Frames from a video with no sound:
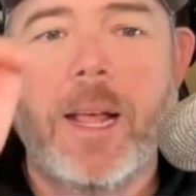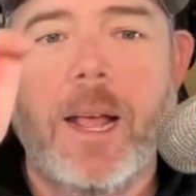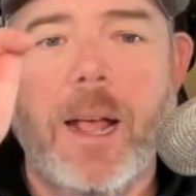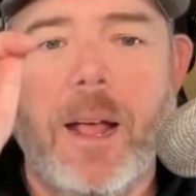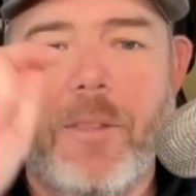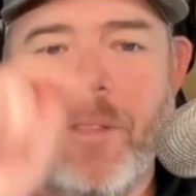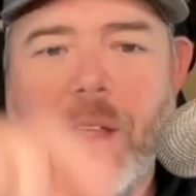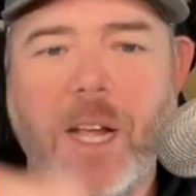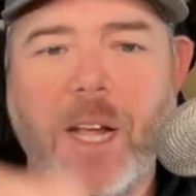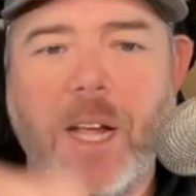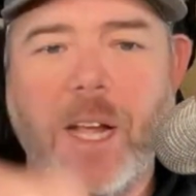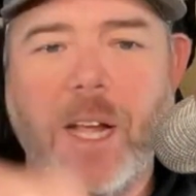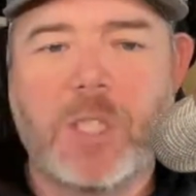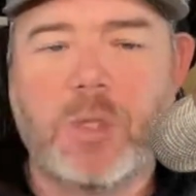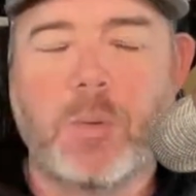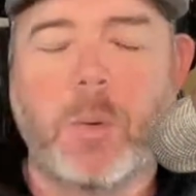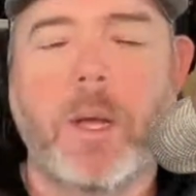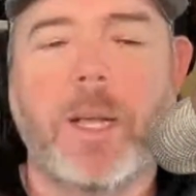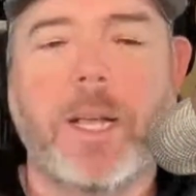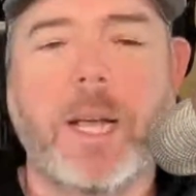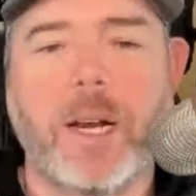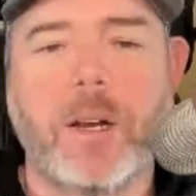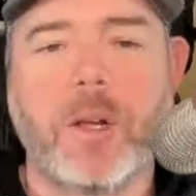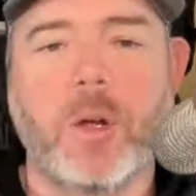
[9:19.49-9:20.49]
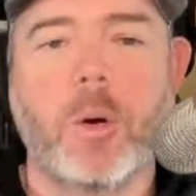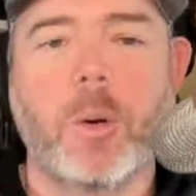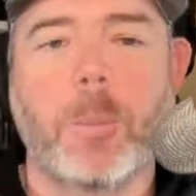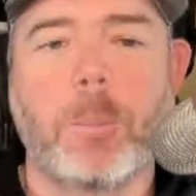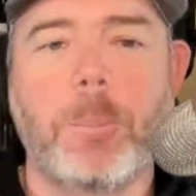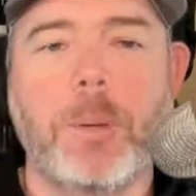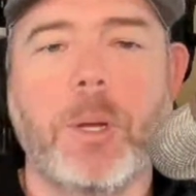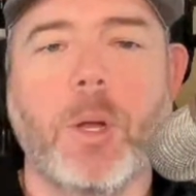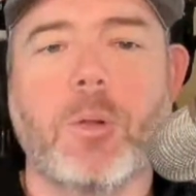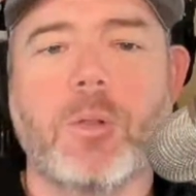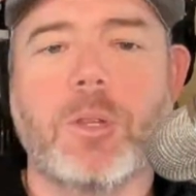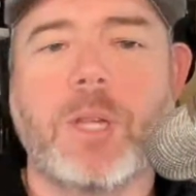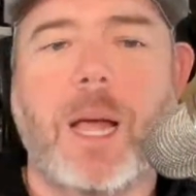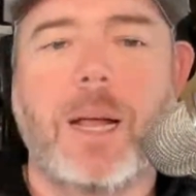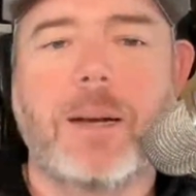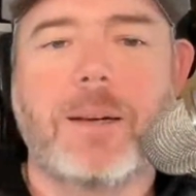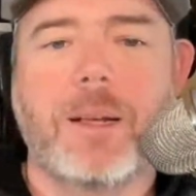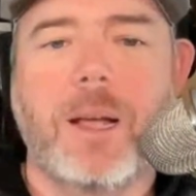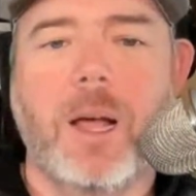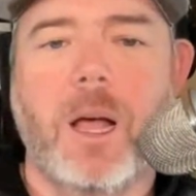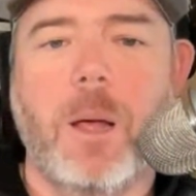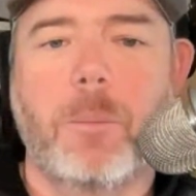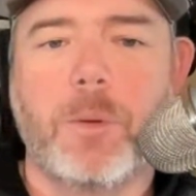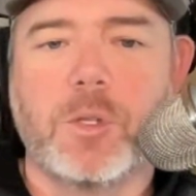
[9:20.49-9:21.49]
And that's why you got to go to
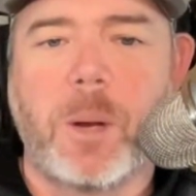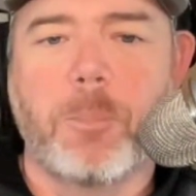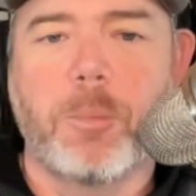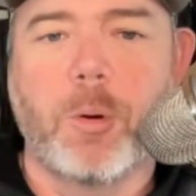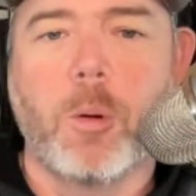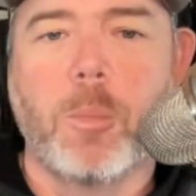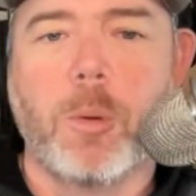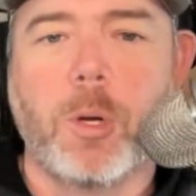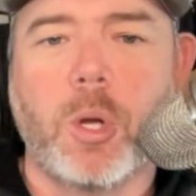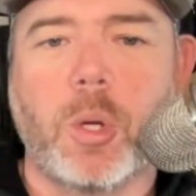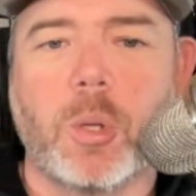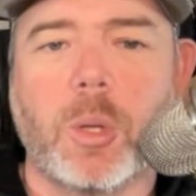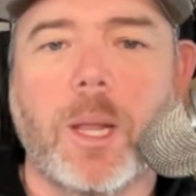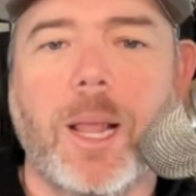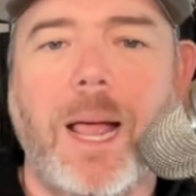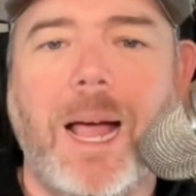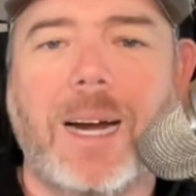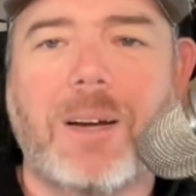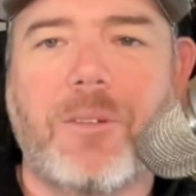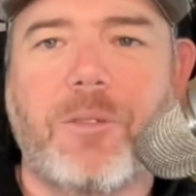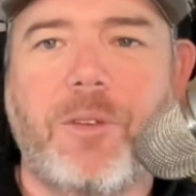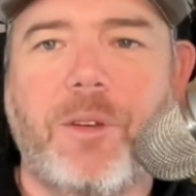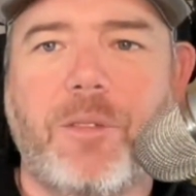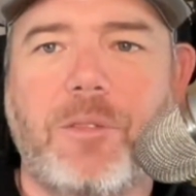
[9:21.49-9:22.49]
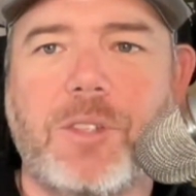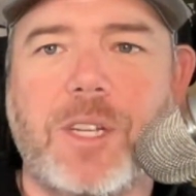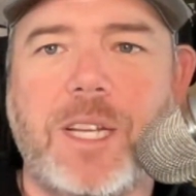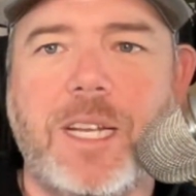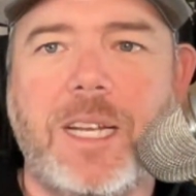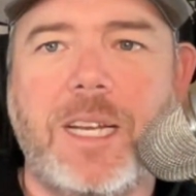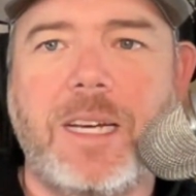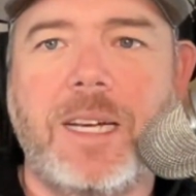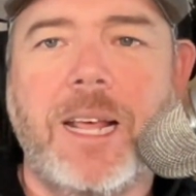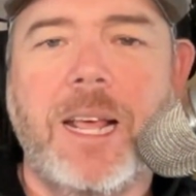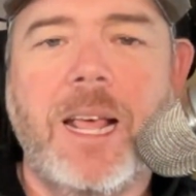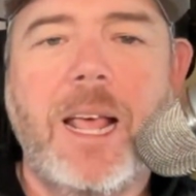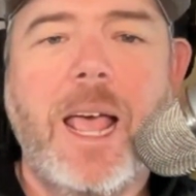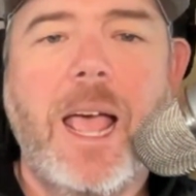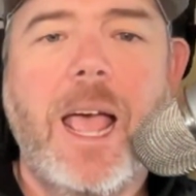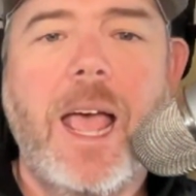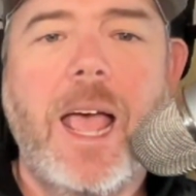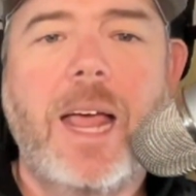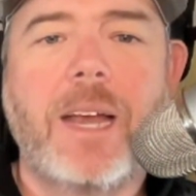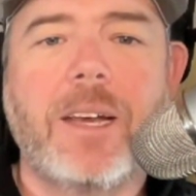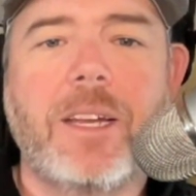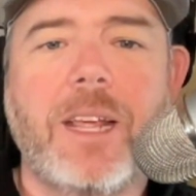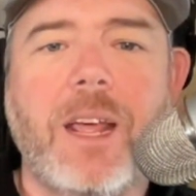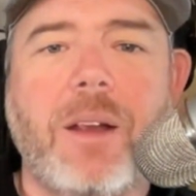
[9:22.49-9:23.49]
built.com. Use that promo code LOCKED15
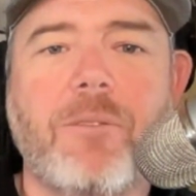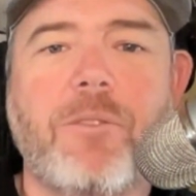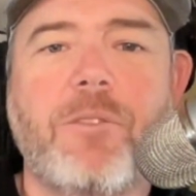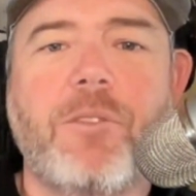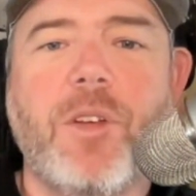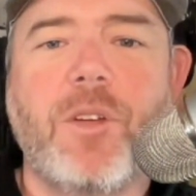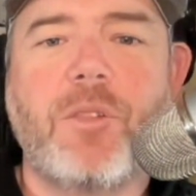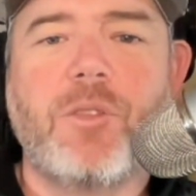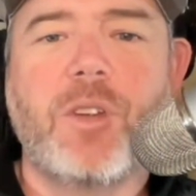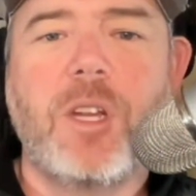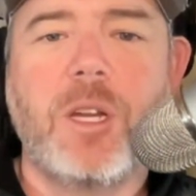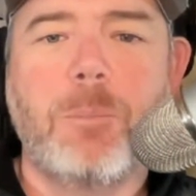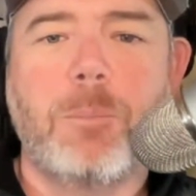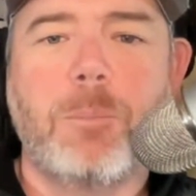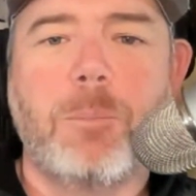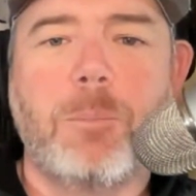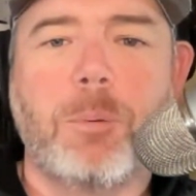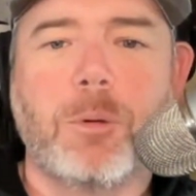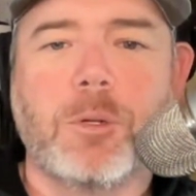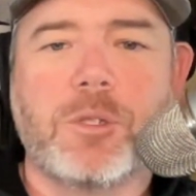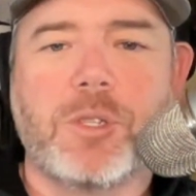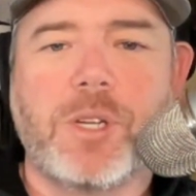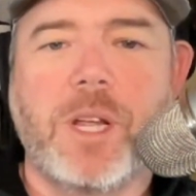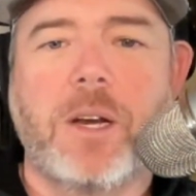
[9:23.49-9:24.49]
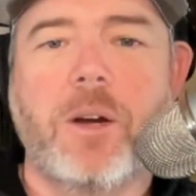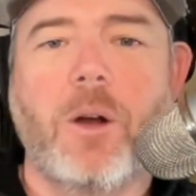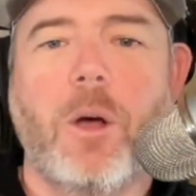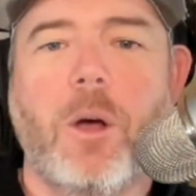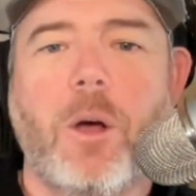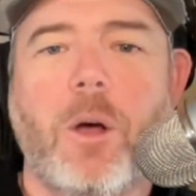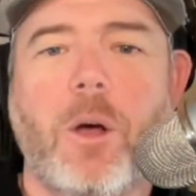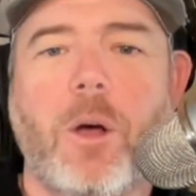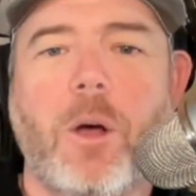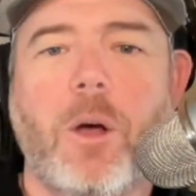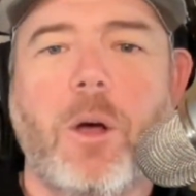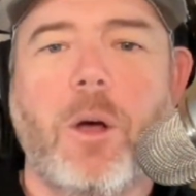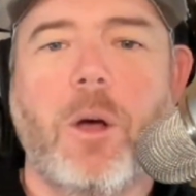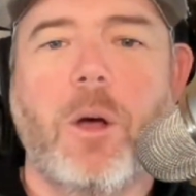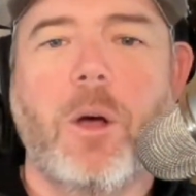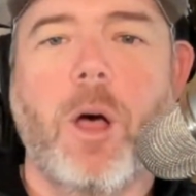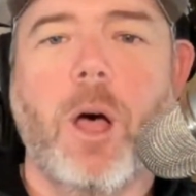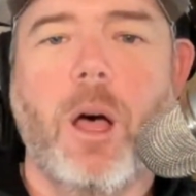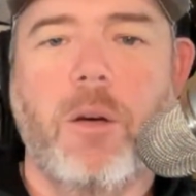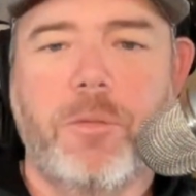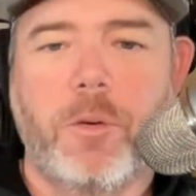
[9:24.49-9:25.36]
and get 15% off of your order.